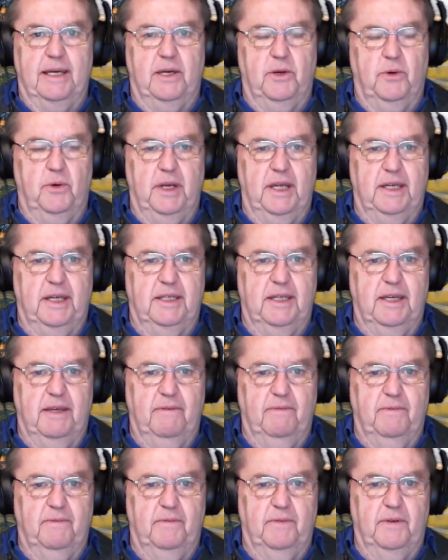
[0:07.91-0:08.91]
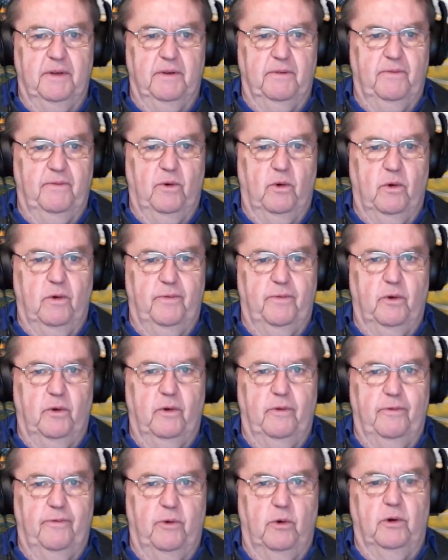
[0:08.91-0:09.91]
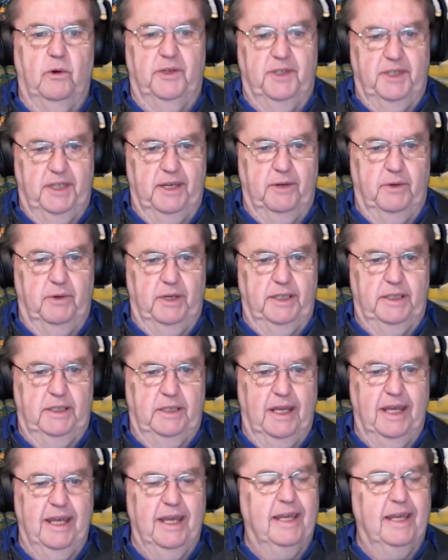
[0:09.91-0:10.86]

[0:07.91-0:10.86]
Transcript: Creative 444 series.